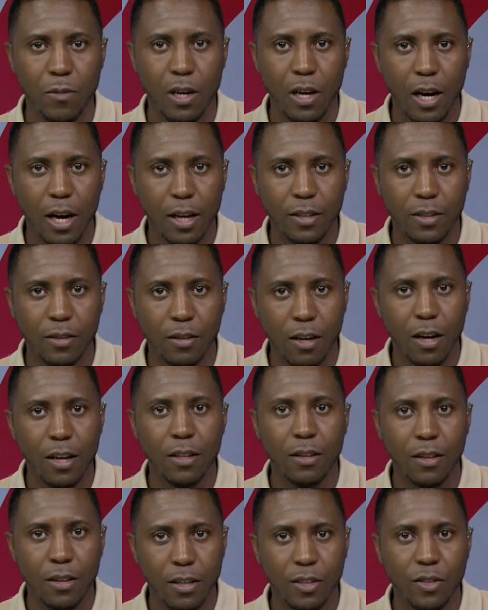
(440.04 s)
has
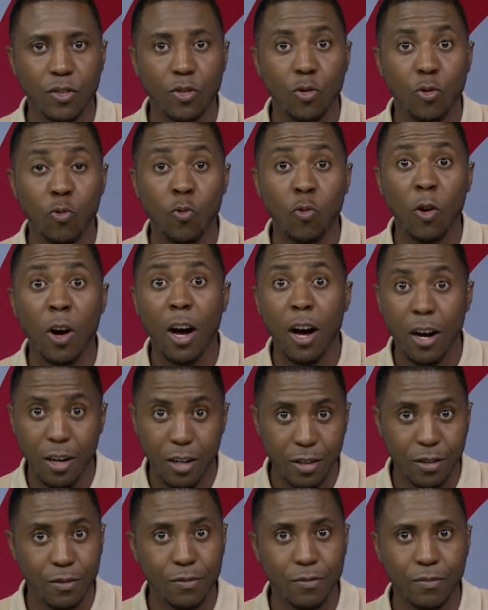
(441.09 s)
gotten this wrong.
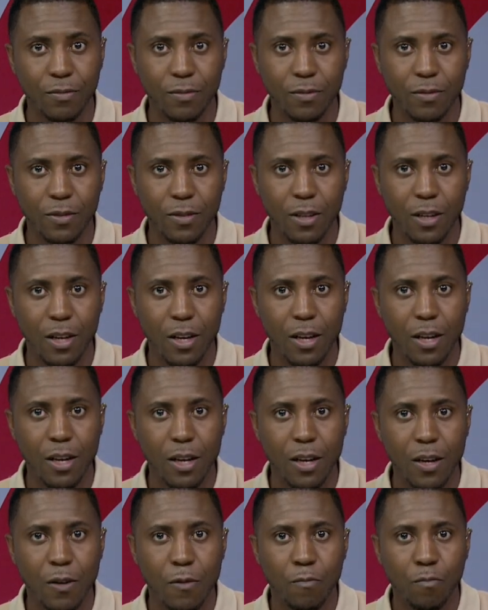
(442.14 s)

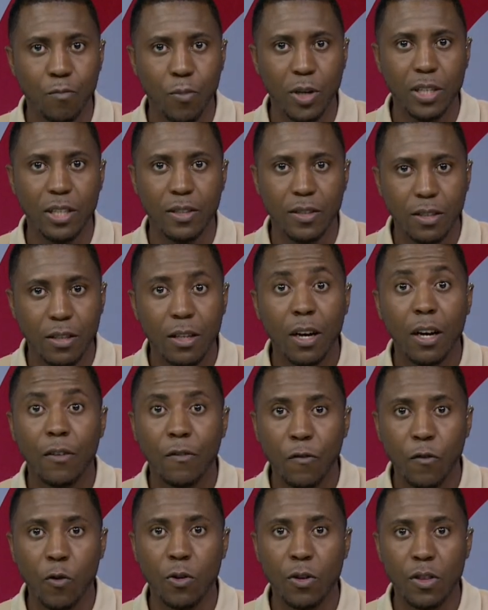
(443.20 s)
But it's not
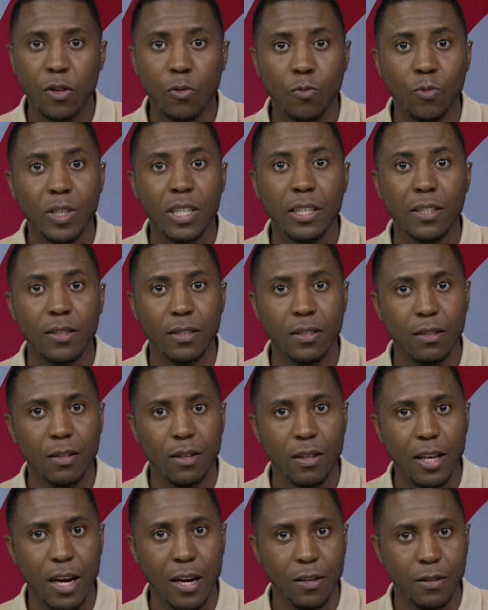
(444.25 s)
for the reason
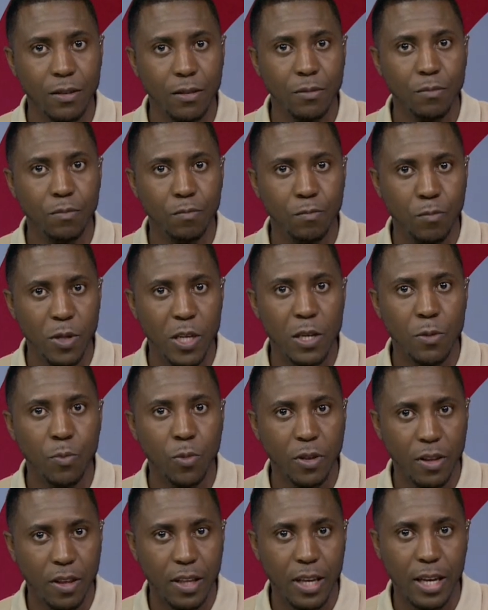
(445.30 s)
that people
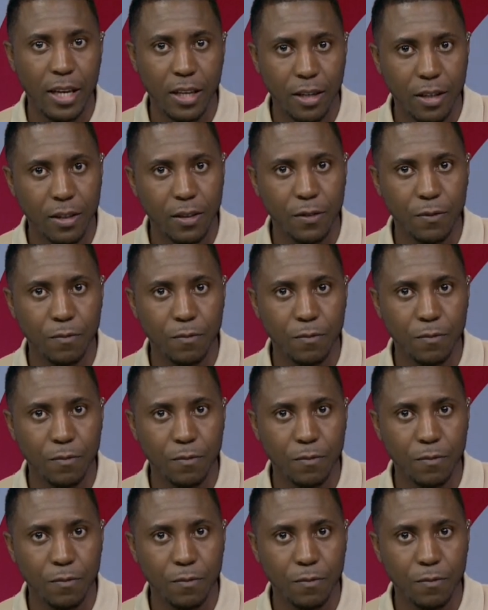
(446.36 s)
think.